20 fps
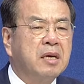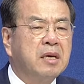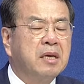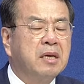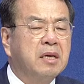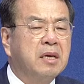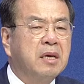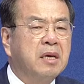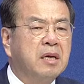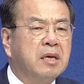
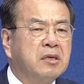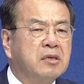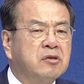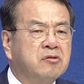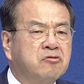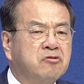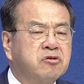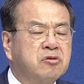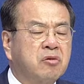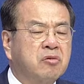And
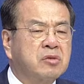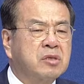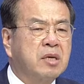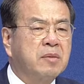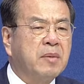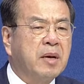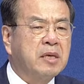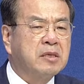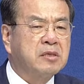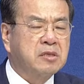then we had
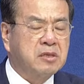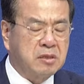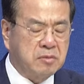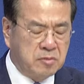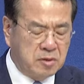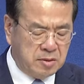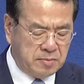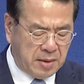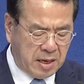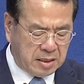the
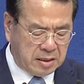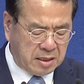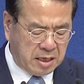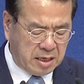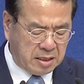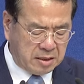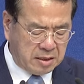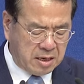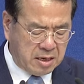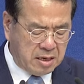
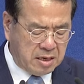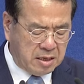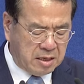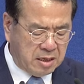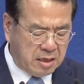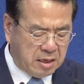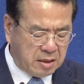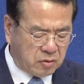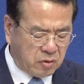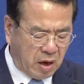presentations of
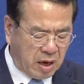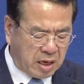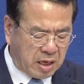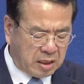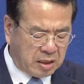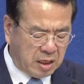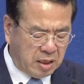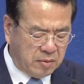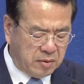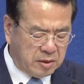case
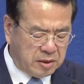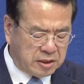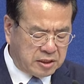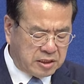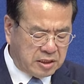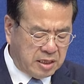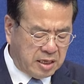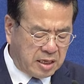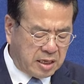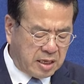studies by
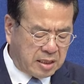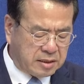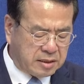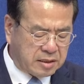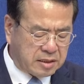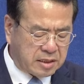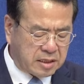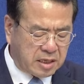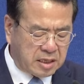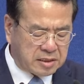
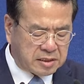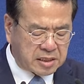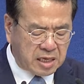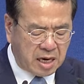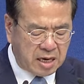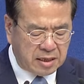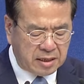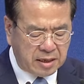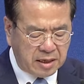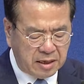
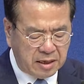ministers